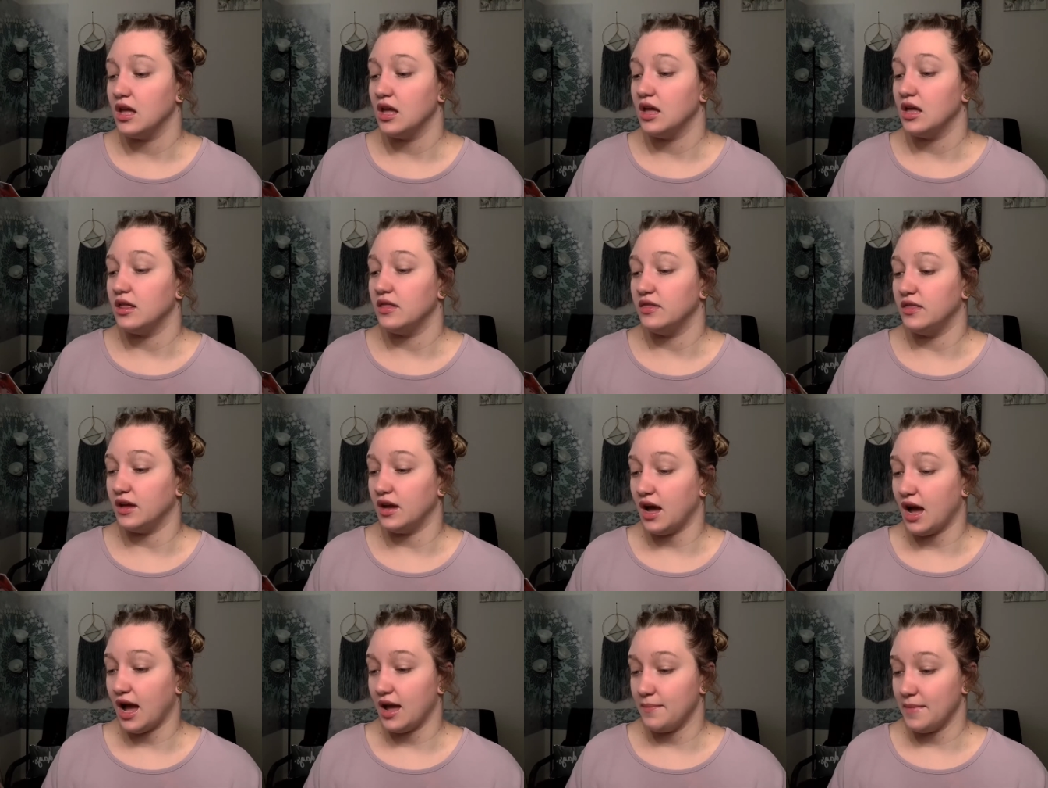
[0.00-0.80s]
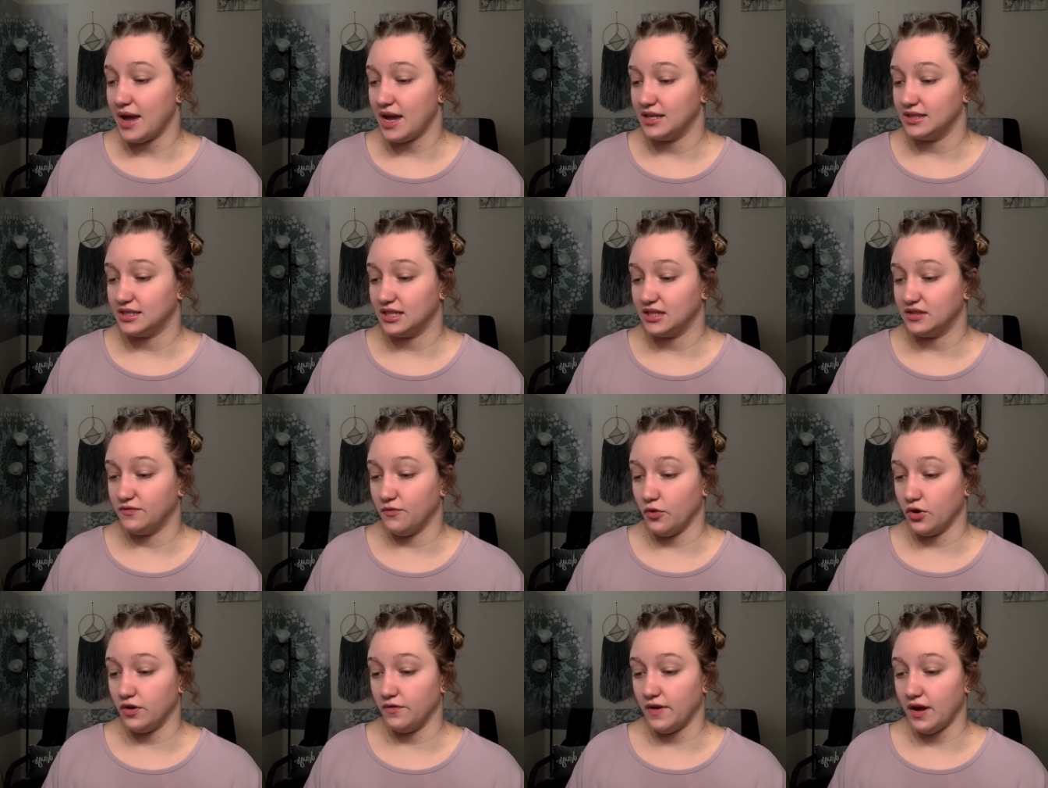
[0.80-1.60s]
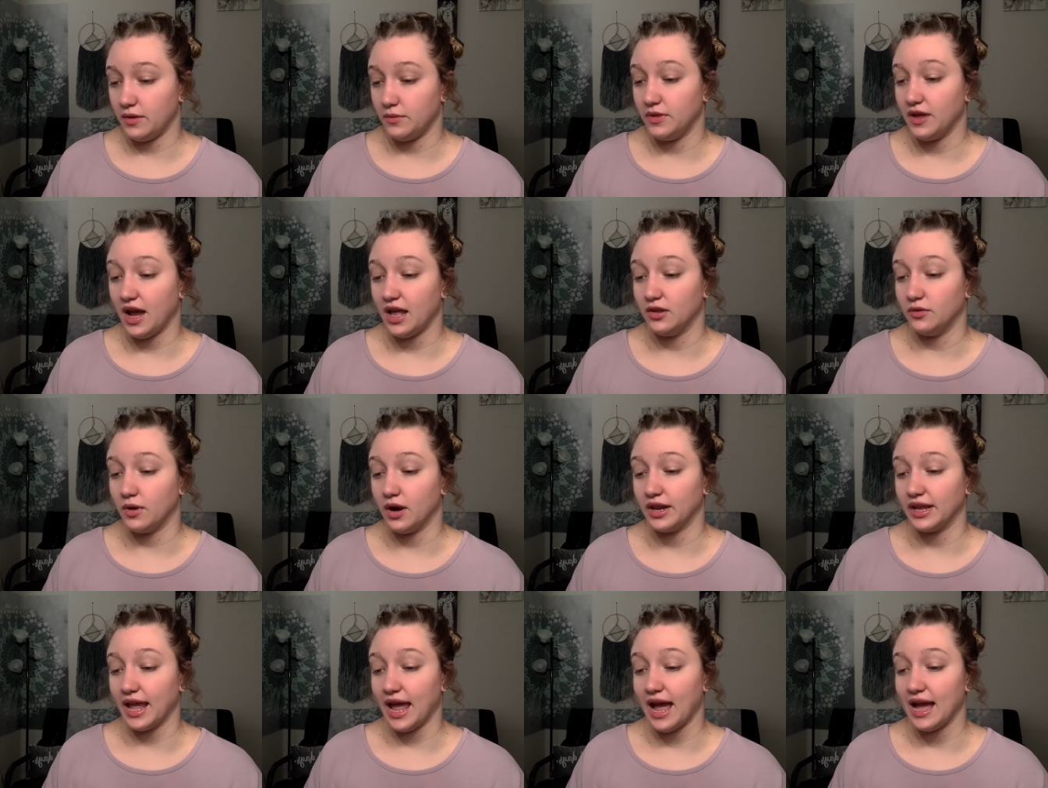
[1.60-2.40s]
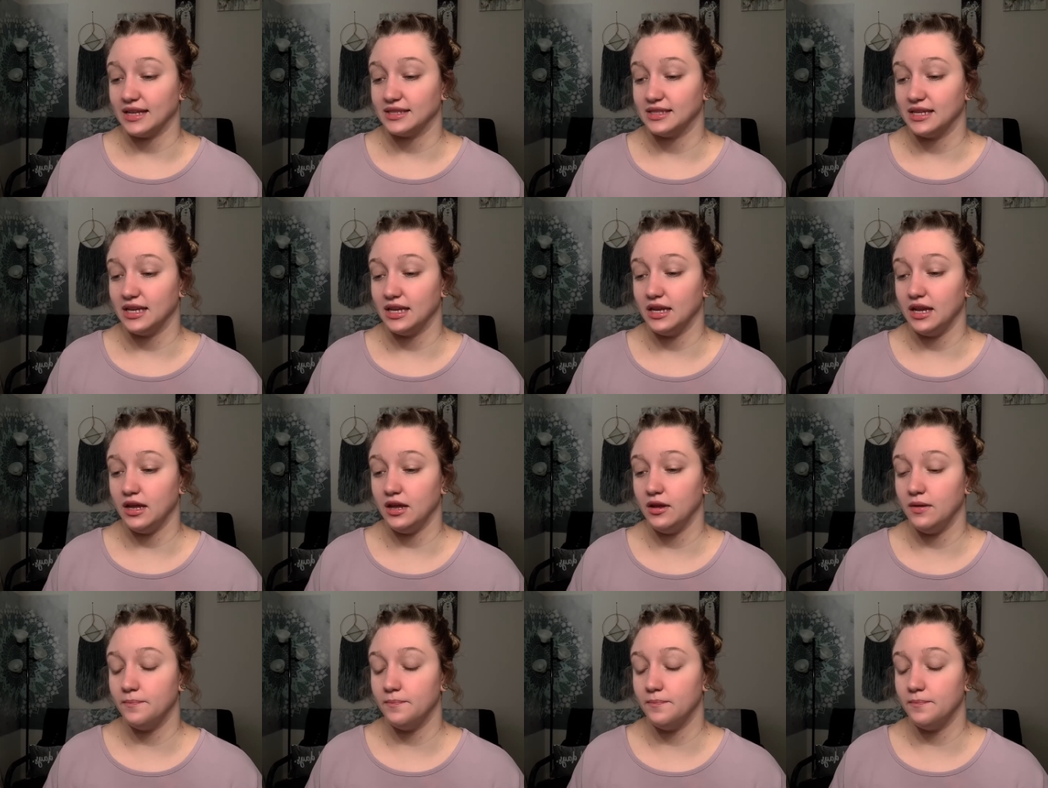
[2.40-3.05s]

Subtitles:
The eye mask is fortified with hyaluronic acid.